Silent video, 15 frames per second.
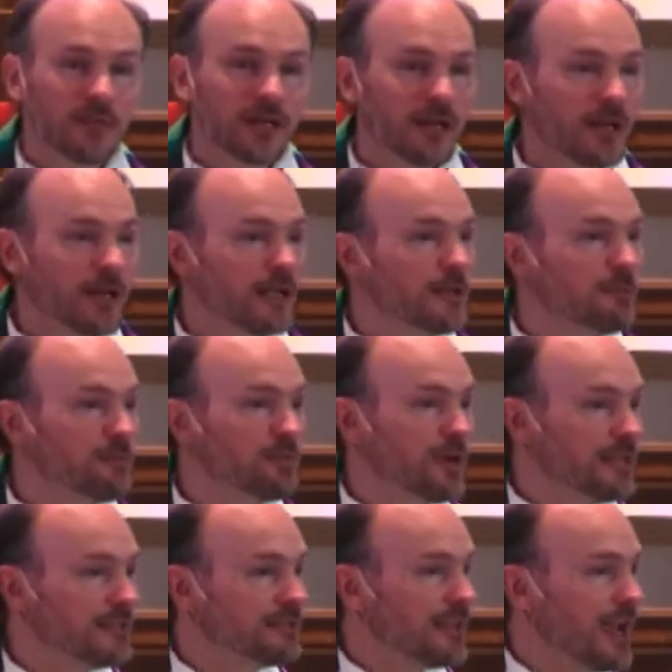
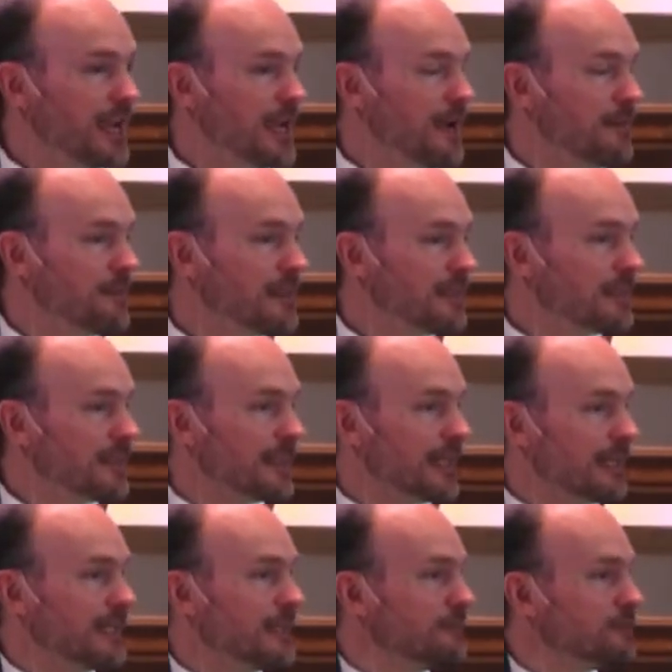impressed I am that
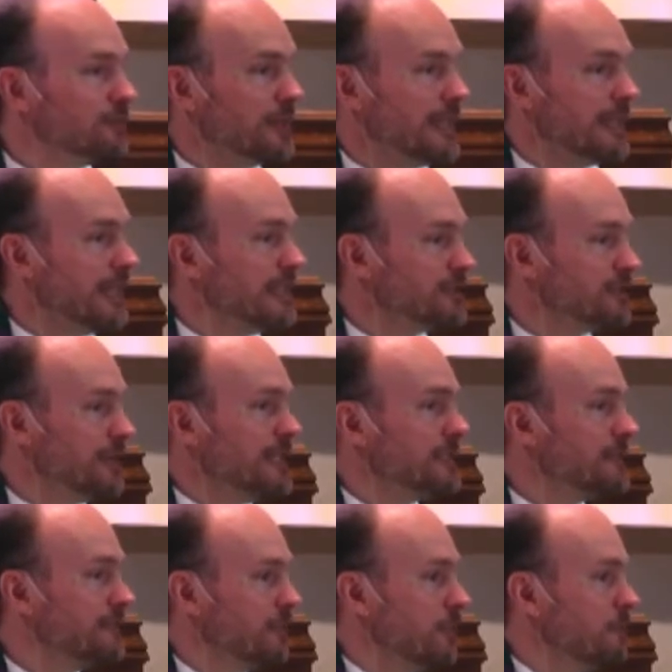he has
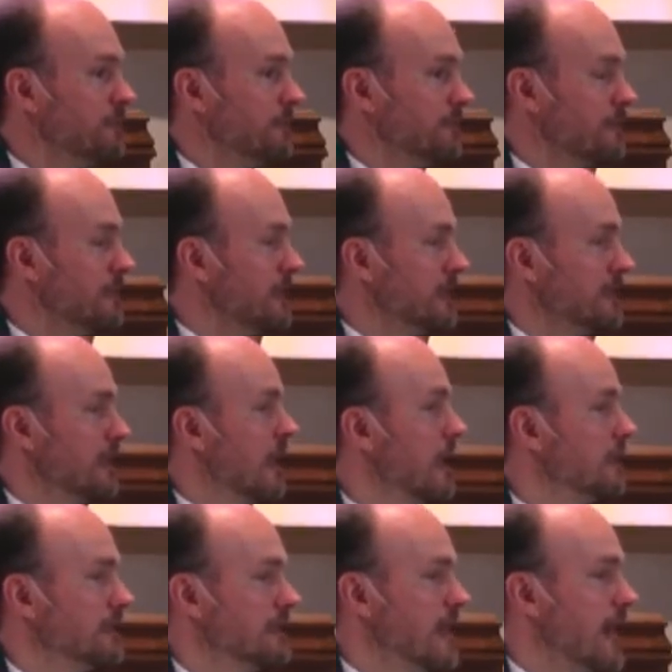transformed from a
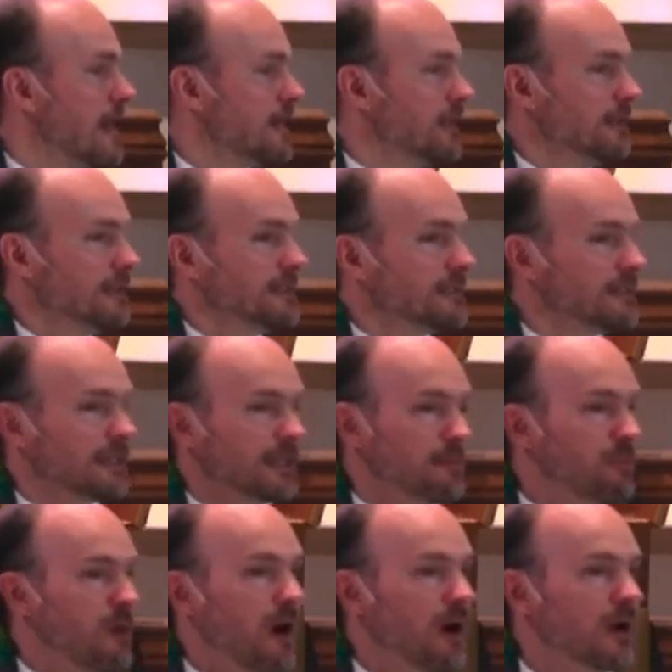young nihilistic
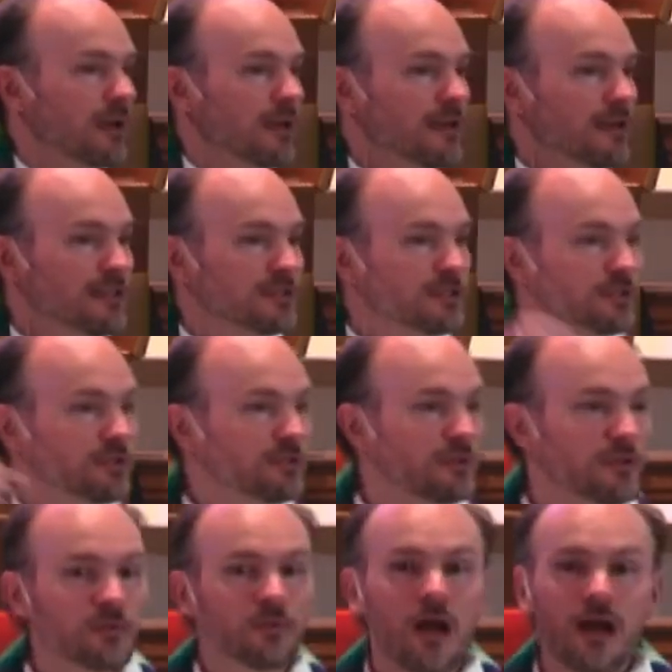punk to a
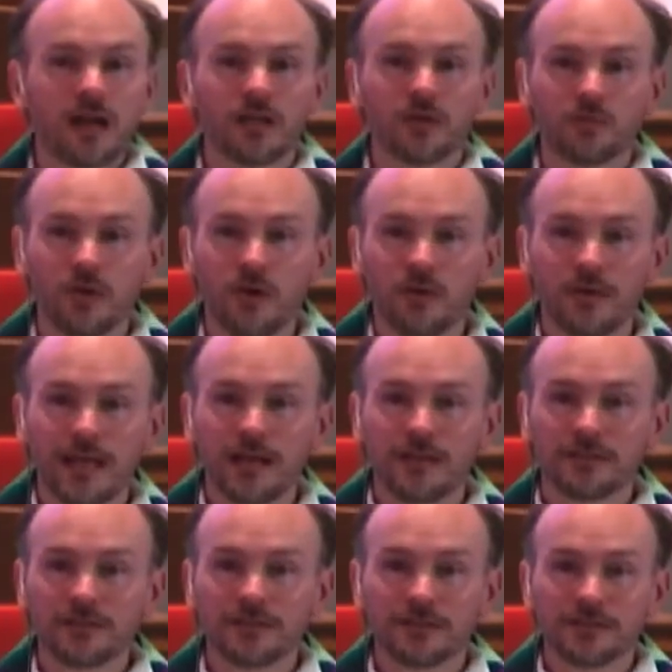rock and roll
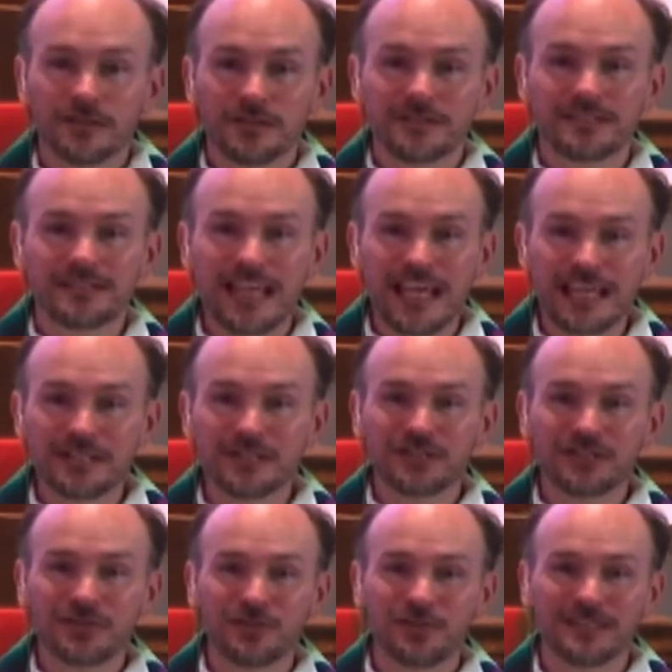elder
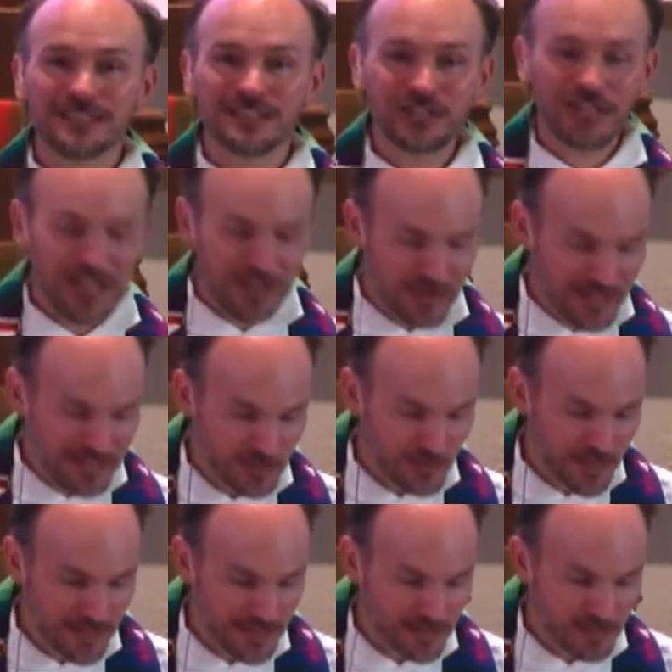sage who is generous
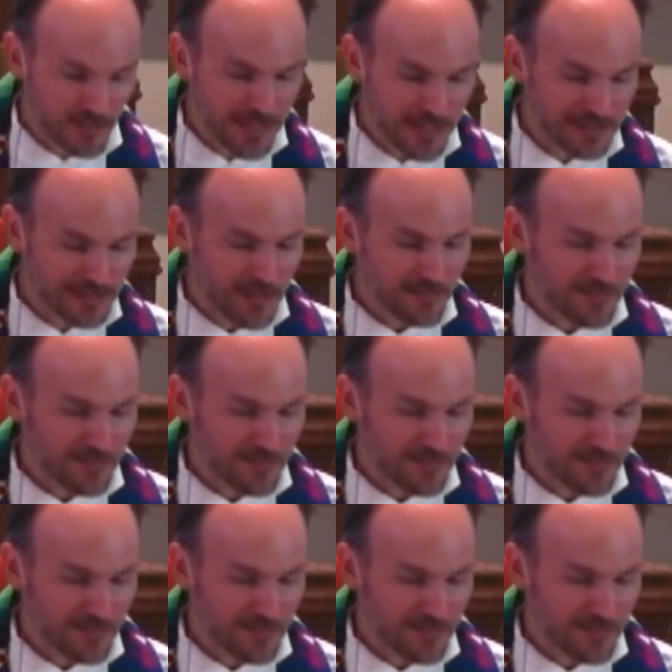with his wisdom.